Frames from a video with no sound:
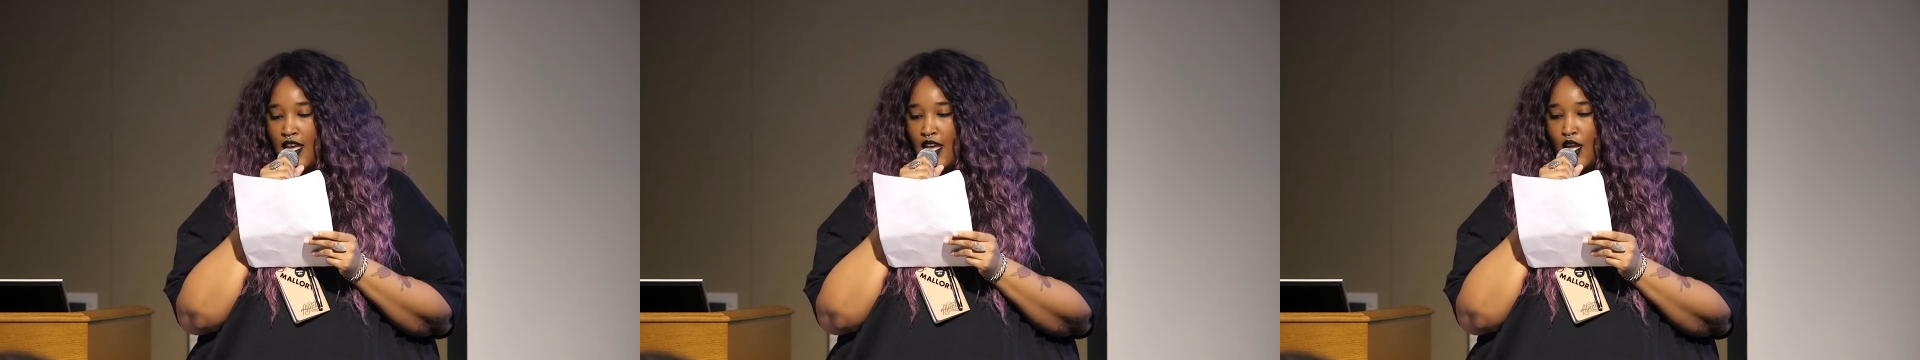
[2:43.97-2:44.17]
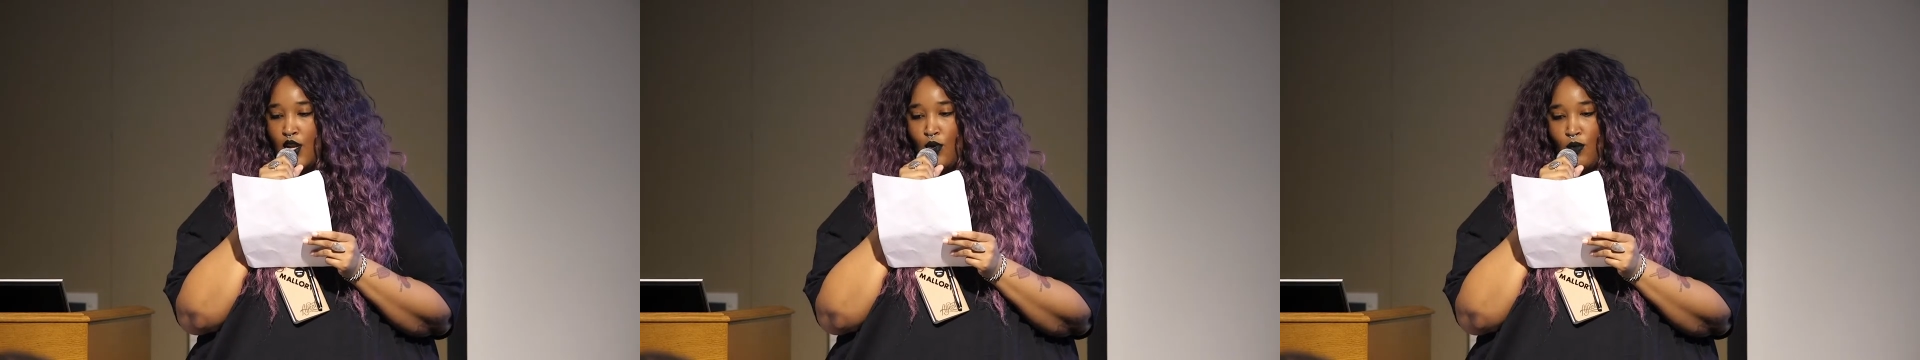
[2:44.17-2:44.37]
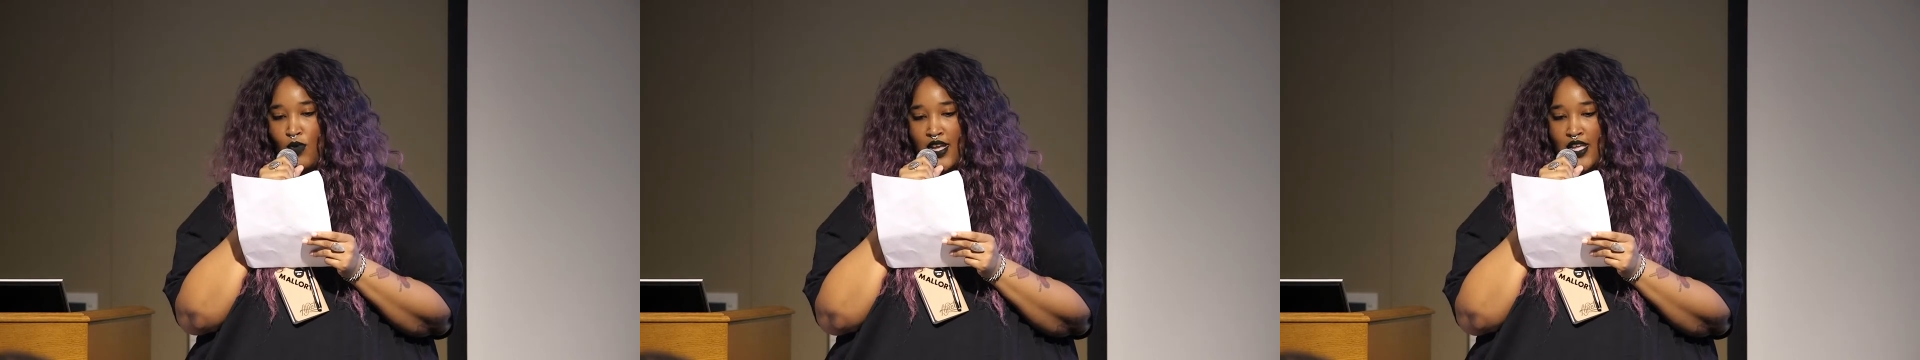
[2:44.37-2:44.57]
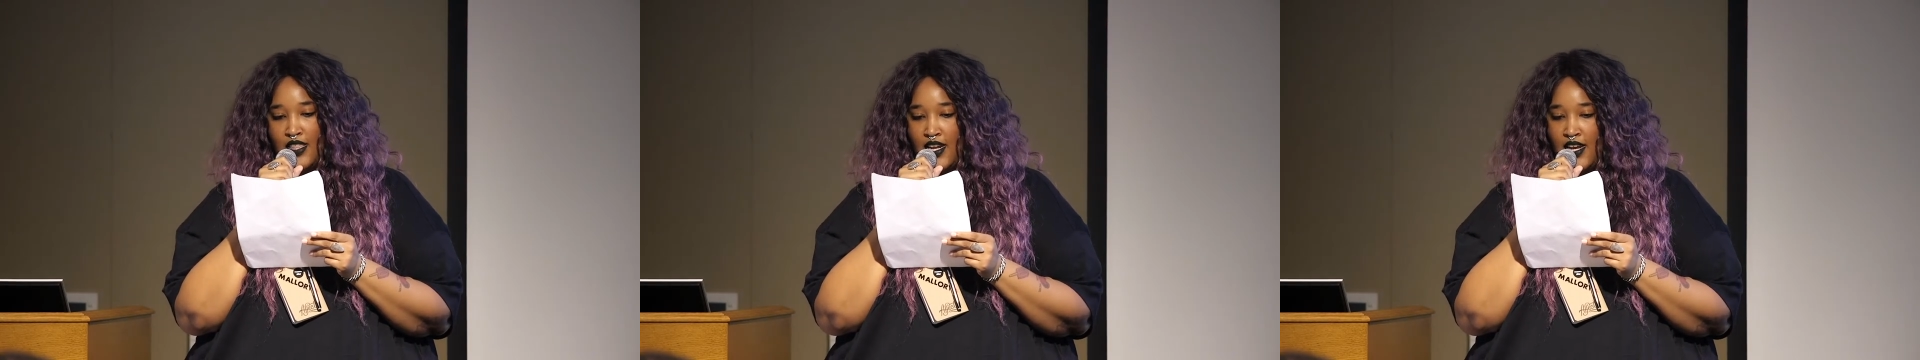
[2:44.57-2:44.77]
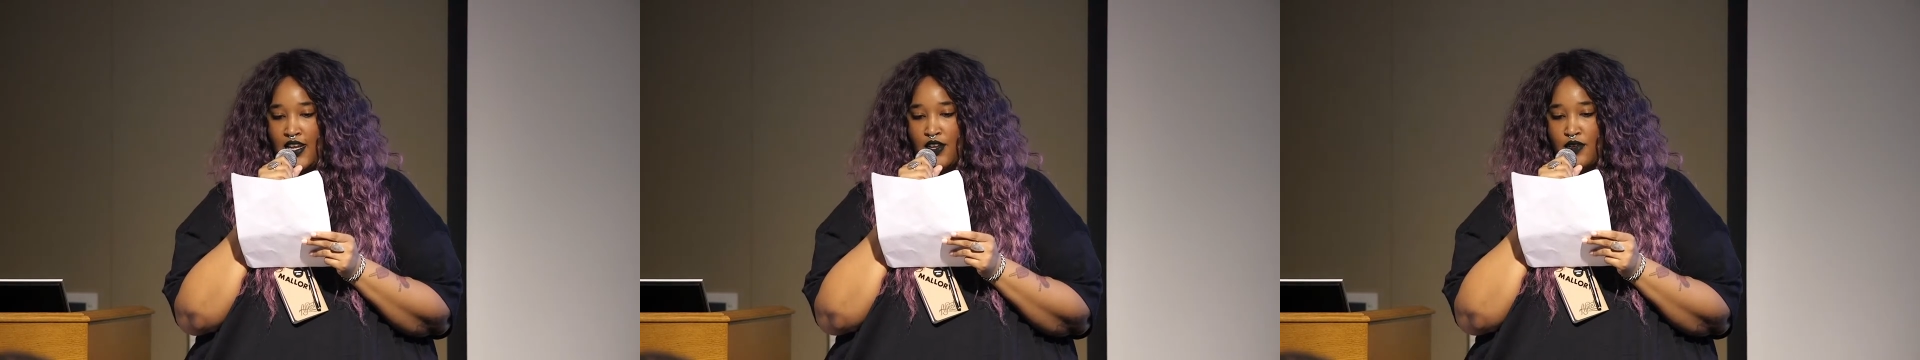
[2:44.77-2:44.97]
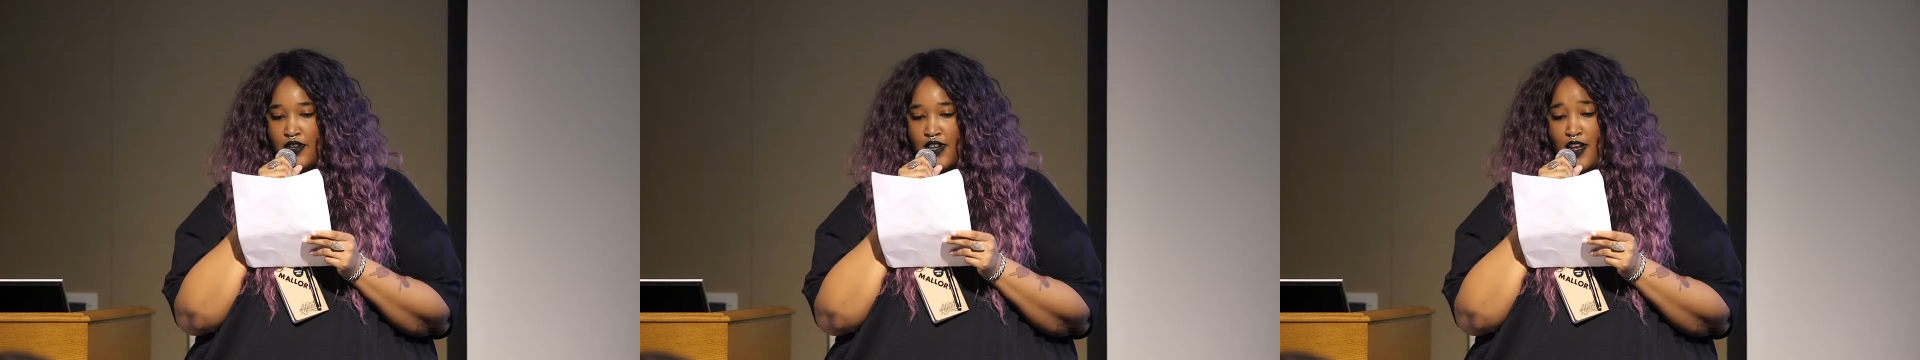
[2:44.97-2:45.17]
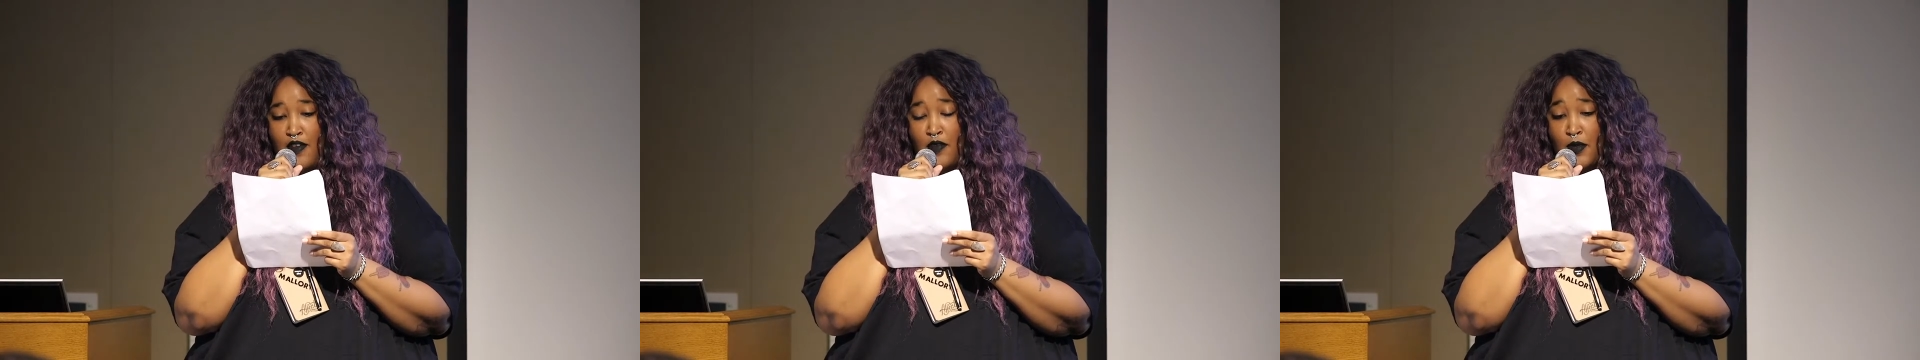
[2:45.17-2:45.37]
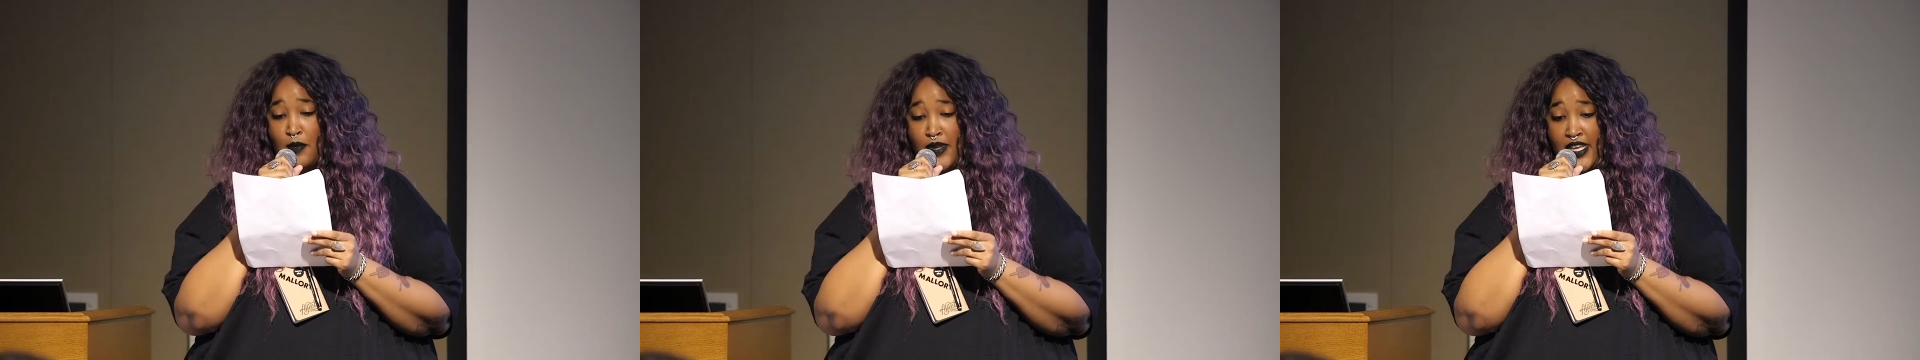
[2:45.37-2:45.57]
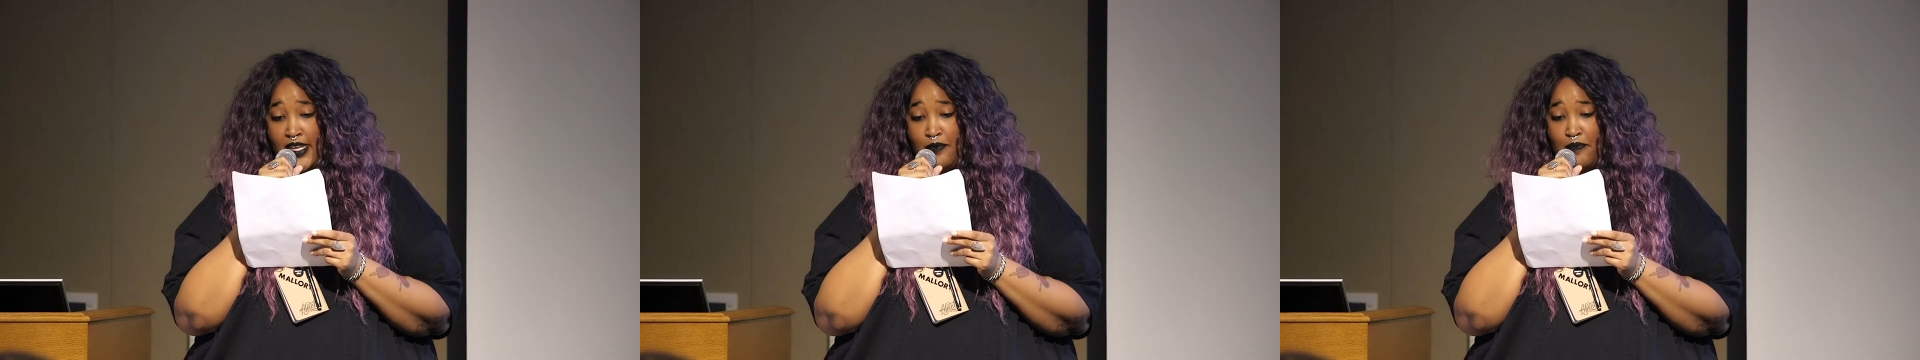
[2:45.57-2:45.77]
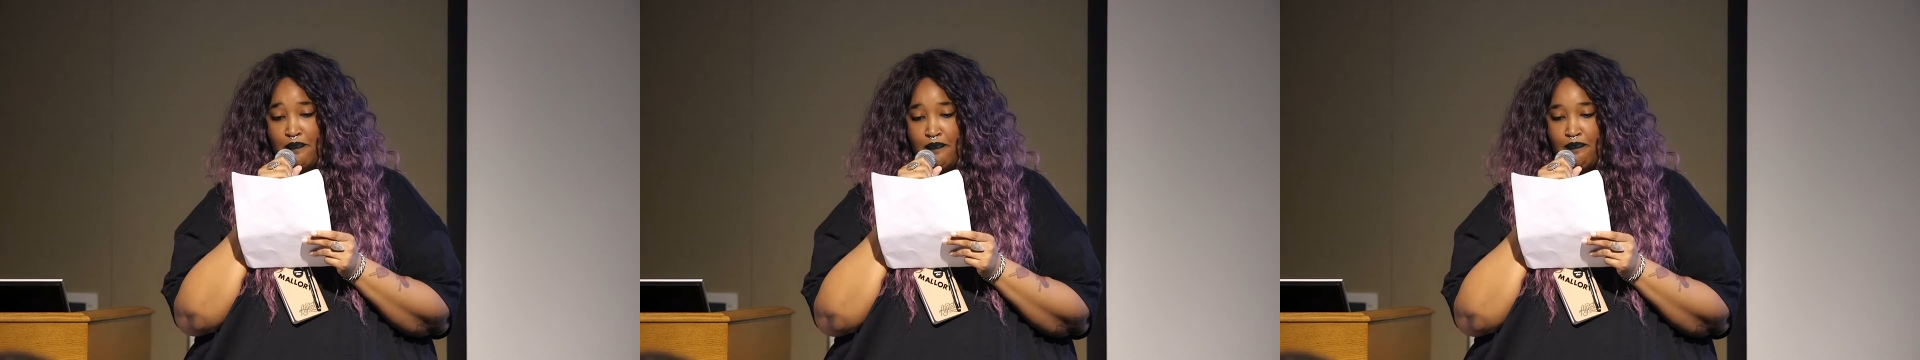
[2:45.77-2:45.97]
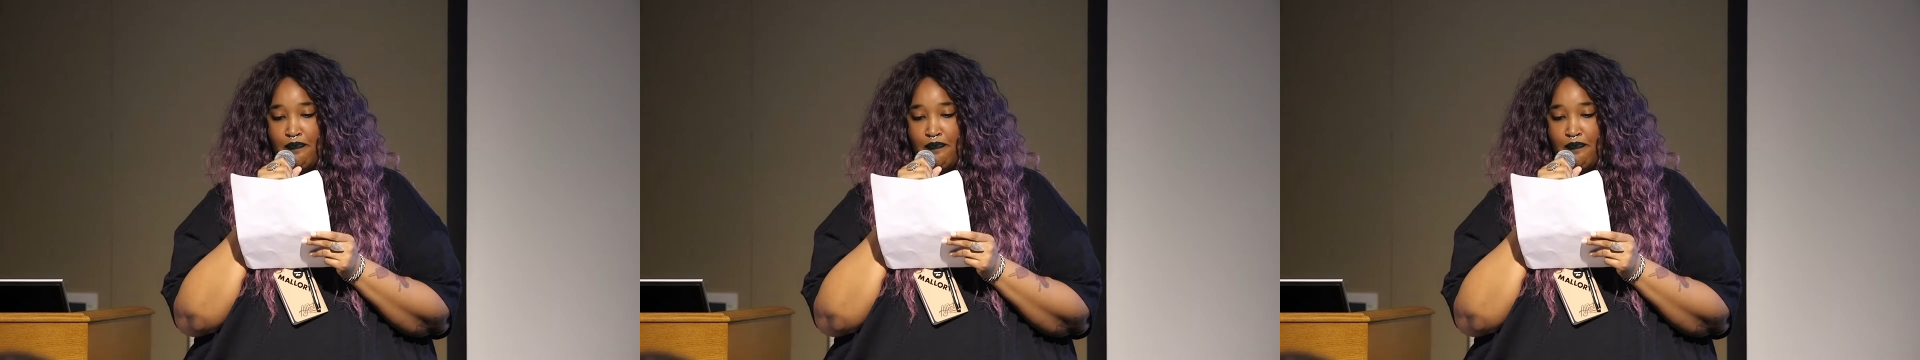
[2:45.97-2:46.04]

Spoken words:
in a way that I could never be.